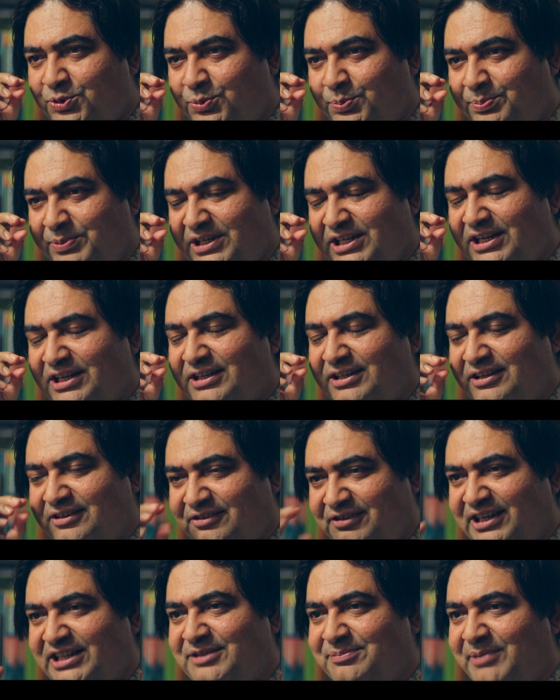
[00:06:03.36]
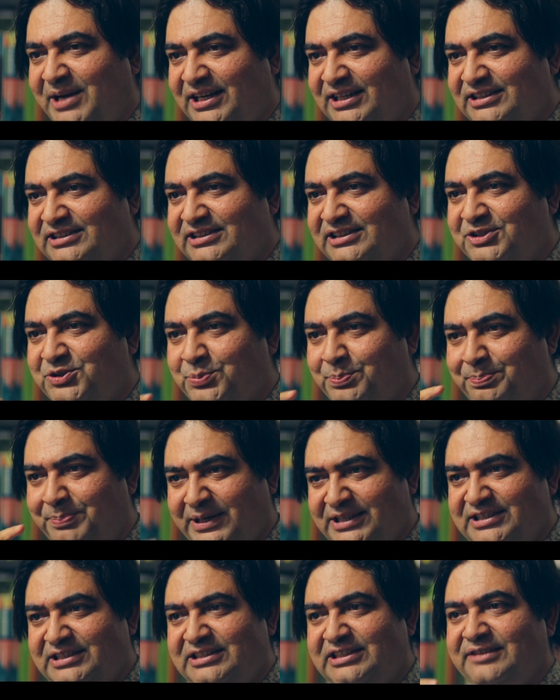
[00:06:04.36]
to be a great manager, you
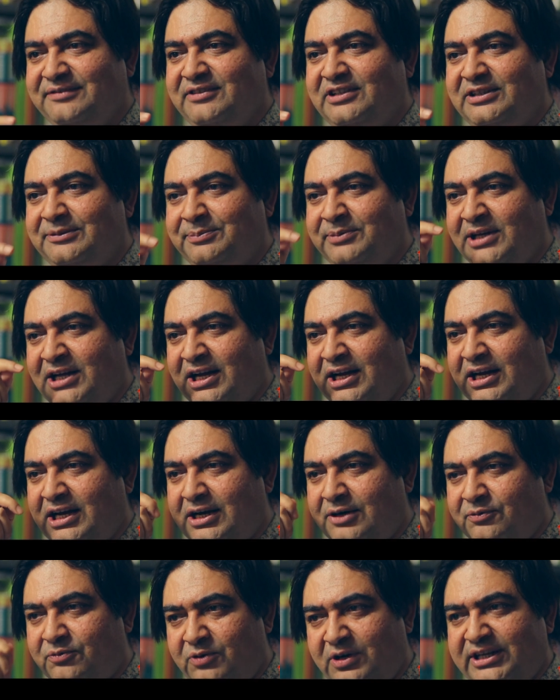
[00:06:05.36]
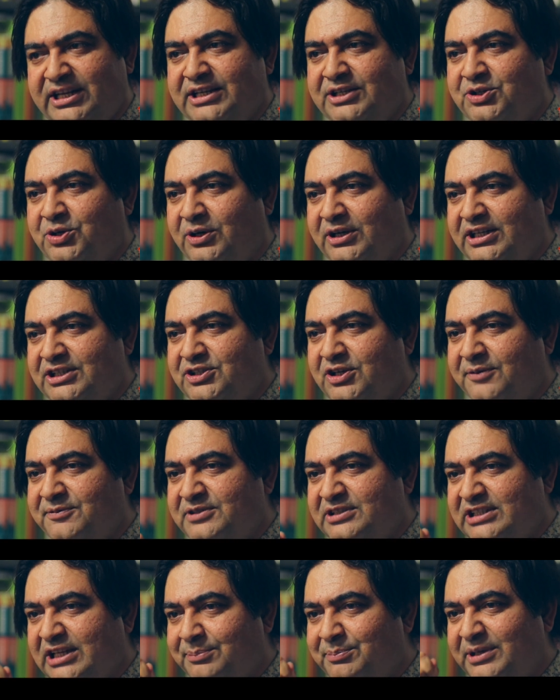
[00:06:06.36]
better develop a working knowledge of
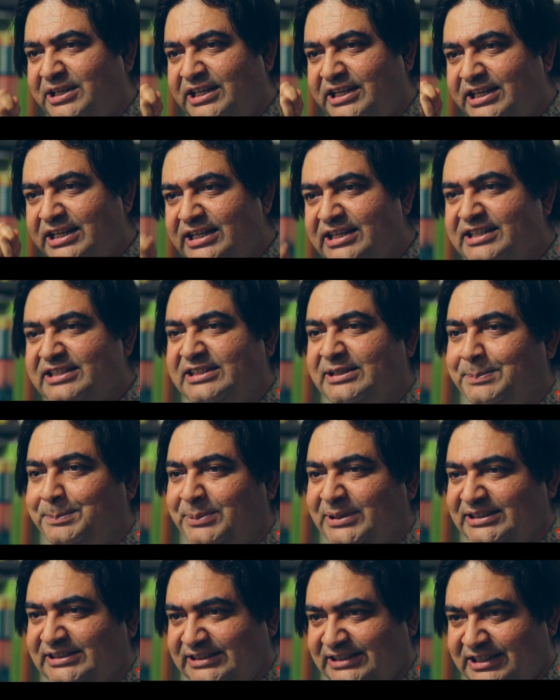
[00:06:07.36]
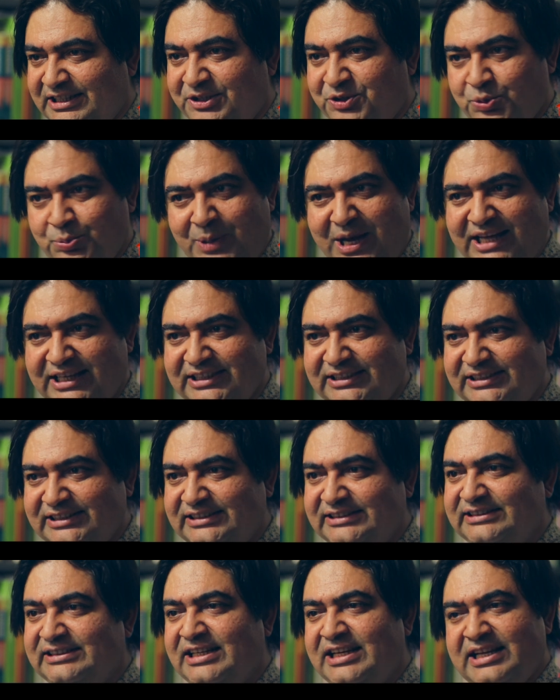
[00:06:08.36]
some key disciplines in
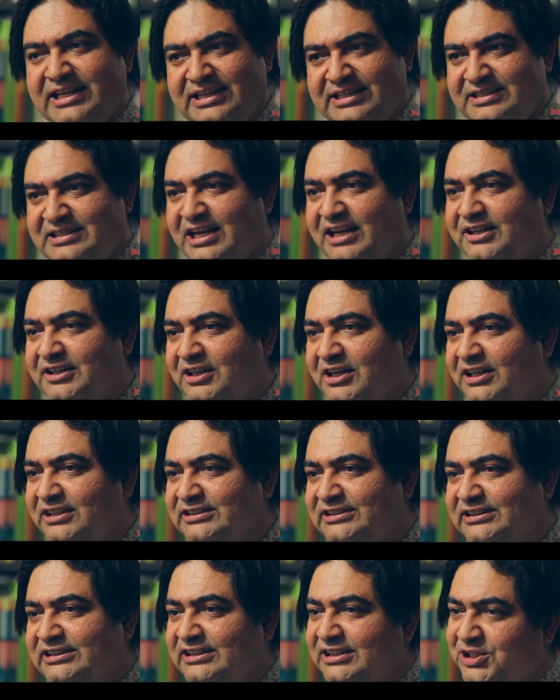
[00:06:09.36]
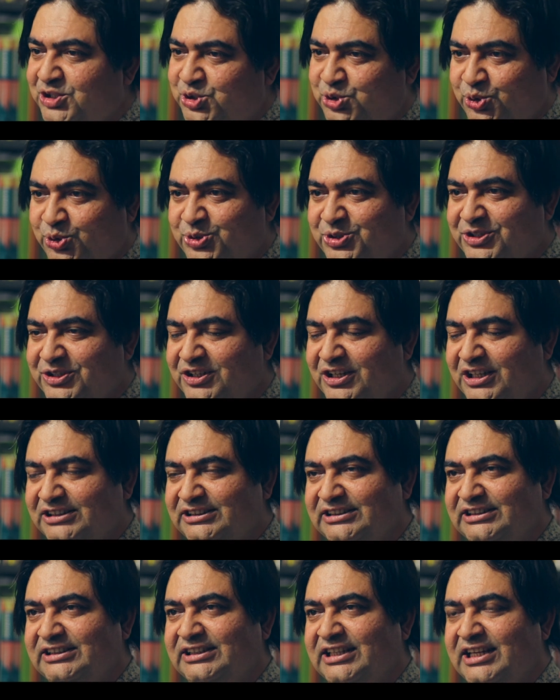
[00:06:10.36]
humanities, psychology,
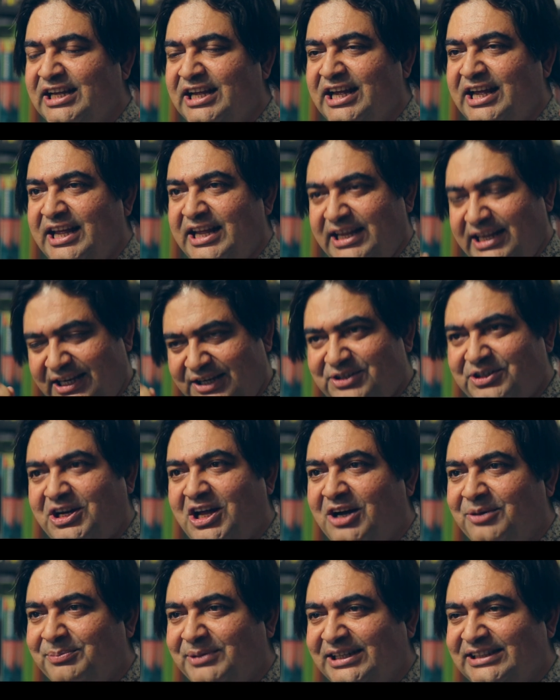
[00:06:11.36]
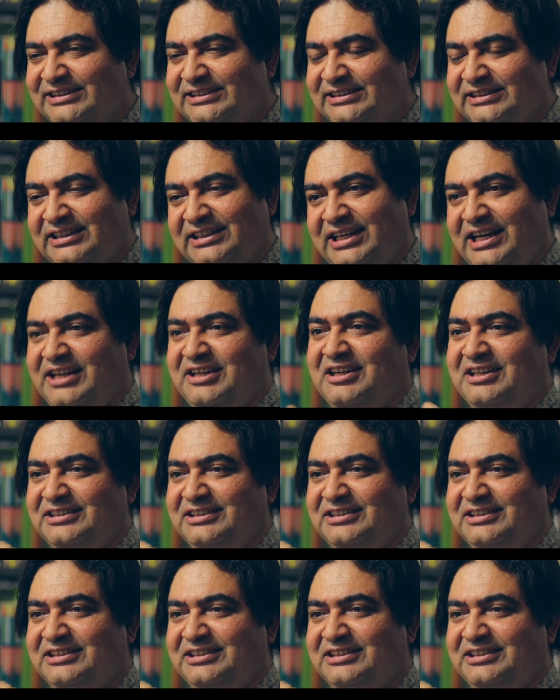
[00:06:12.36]
sociology, economics, and